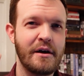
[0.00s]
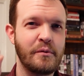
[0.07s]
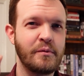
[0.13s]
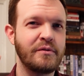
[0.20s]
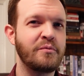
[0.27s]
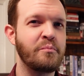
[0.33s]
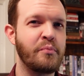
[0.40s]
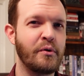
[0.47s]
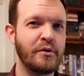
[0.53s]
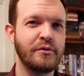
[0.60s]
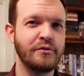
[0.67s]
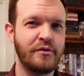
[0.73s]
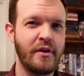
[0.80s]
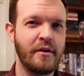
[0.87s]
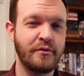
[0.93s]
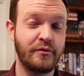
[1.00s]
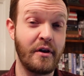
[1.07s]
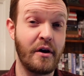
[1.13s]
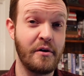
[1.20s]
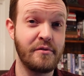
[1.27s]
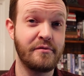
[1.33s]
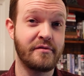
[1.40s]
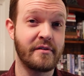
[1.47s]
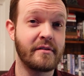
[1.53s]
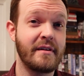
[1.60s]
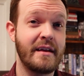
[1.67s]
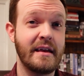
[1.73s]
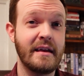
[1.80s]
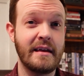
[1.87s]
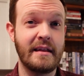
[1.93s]
was bulldozed over
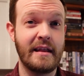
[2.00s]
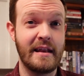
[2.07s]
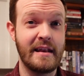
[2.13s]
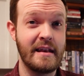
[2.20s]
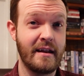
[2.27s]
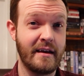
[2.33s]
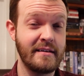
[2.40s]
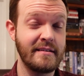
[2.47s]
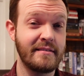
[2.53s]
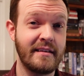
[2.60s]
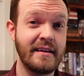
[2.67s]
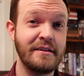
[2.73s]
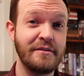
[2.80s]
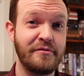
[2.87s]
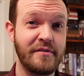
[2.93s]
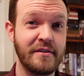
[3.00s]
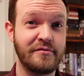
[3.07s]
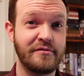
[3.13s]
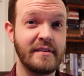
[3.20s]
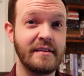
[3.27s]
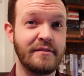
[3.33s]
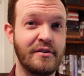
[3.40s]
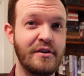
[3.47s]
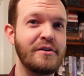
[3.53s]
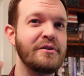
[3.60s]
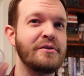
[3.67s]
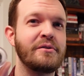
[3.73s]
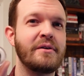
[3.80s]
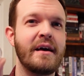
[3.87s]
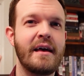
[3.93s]
in
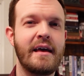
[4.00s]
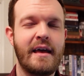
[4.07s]
1952,